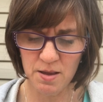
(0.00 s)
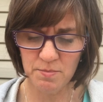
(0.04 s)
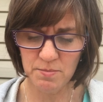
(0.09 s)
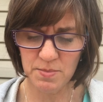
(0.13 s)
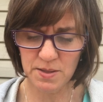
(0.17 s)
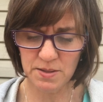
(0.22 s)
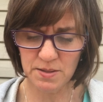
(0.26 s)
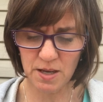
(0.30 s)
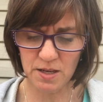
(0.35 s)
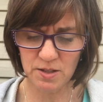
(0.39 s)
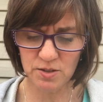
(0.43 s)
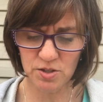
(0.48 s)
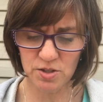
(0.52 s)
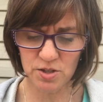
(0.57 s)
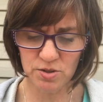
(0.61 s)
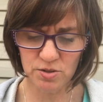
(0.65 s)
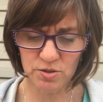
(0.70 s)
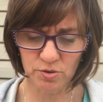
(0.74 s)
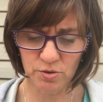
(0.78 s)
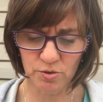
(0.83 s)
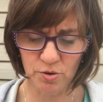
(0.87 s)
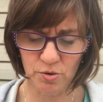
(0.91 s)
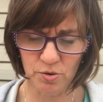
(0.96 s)
Besides, she's
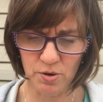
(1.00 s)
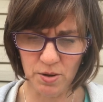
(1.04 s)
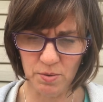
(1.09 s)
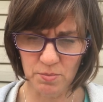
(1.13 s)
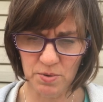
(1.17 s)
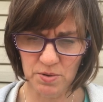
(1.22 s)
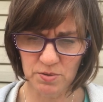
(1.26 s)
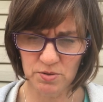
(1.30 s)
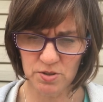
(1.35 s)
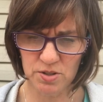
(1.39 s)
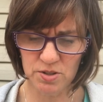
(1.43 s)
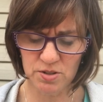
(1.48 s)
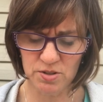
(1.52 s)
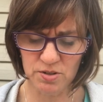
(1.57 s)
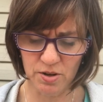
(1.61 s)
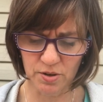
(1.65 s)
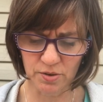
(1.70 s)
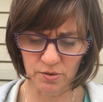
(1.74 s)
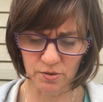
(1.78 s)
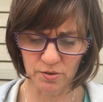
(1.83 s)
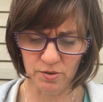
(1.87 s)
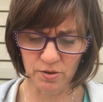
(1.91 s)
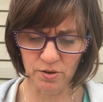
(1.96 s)
a grown-up. She's not
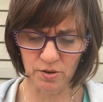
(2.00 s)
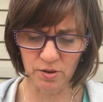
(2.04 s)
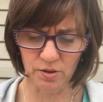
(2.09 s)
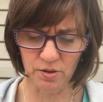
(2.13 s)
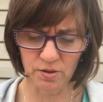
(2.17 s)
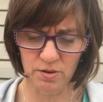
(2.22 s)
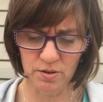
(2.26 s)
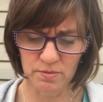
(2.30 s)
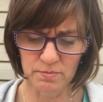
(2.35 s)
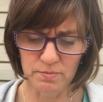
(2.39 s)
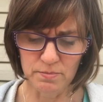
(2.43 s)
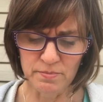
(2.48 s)
a girl.